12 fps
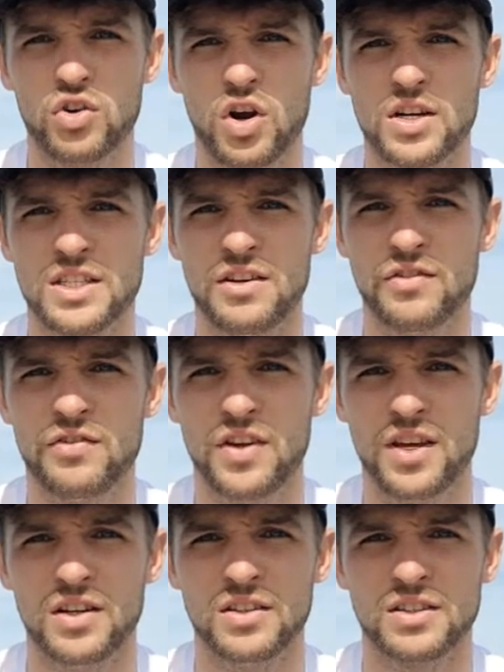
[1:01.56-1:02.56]
grassy
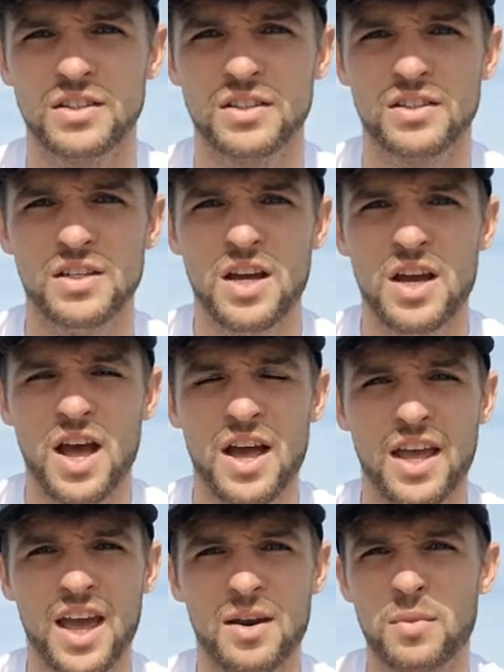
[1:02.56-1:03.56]
field.
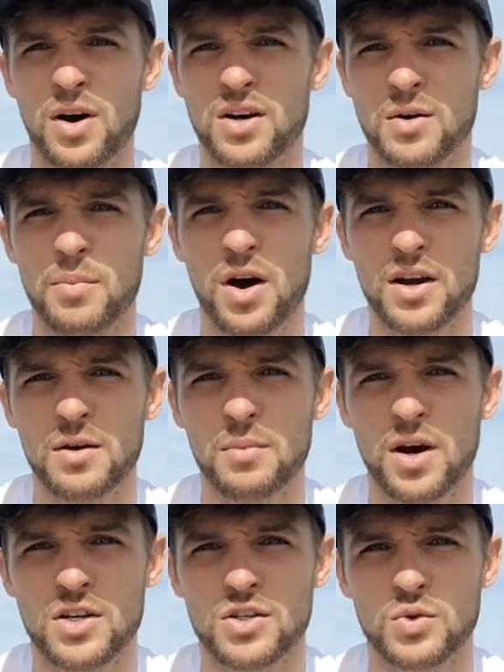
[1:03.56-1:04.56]
Again, parking
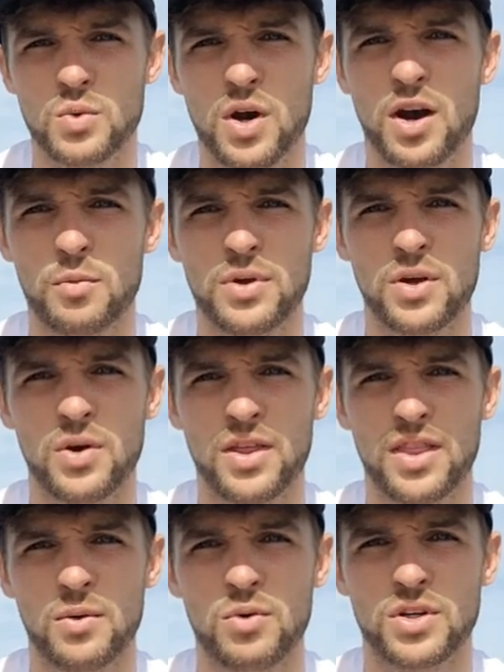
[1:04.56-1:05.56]
marshals will help you
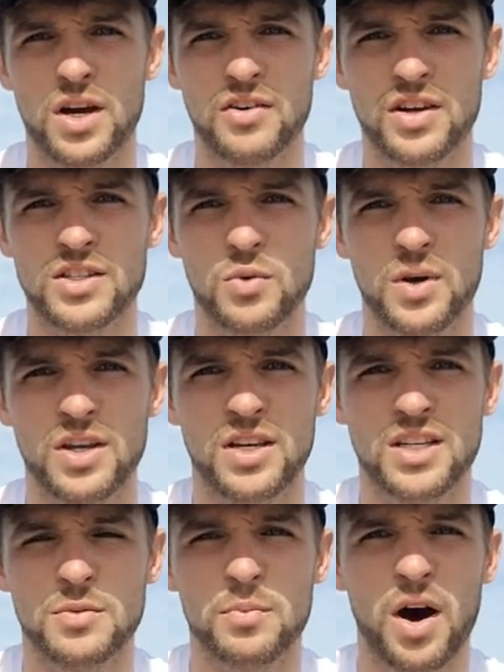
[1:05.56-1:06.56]
and they will direct you where you
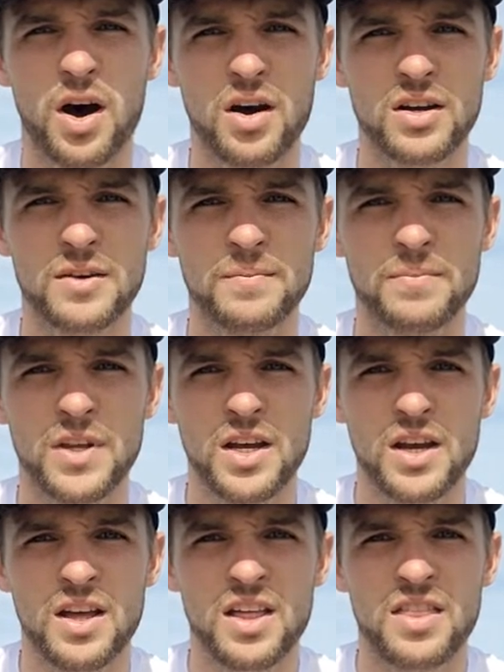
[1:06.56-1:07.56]
need to park.
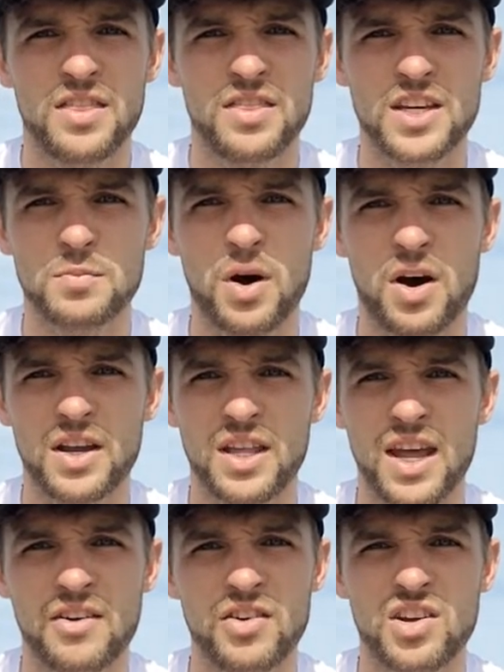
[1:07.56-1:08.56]
This
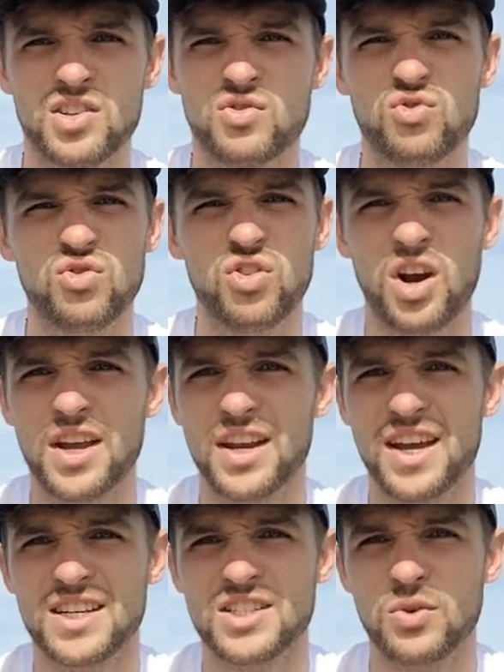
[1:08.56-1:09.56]
parking area is right
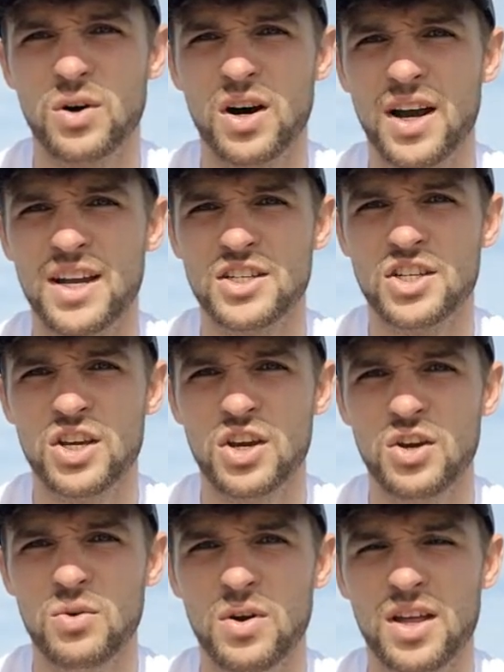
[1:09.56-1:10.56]
next to our HQ
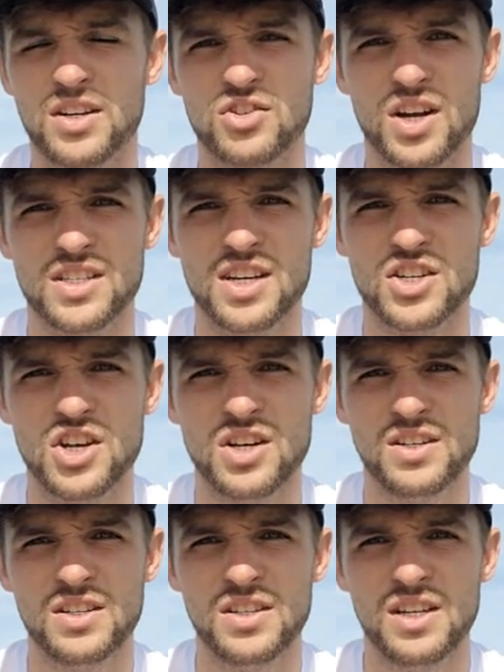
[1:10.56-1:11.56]
and
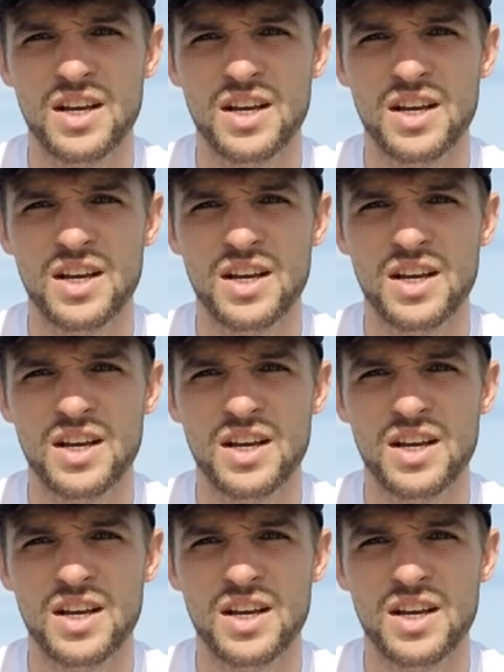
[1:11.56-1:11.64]
transition,